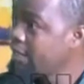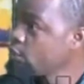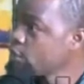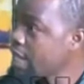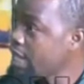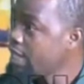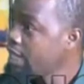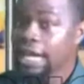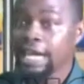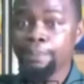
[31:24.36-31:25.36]
loser,
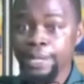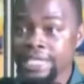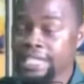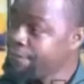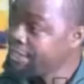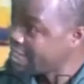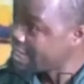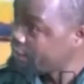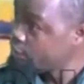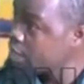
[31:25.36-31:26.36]
that the person is a
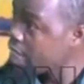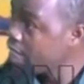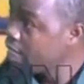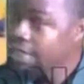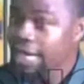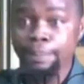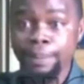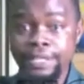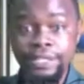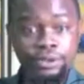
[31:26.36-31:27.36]
vindictive loser, that the
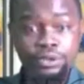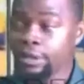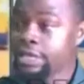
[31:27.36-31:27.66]
person does not is a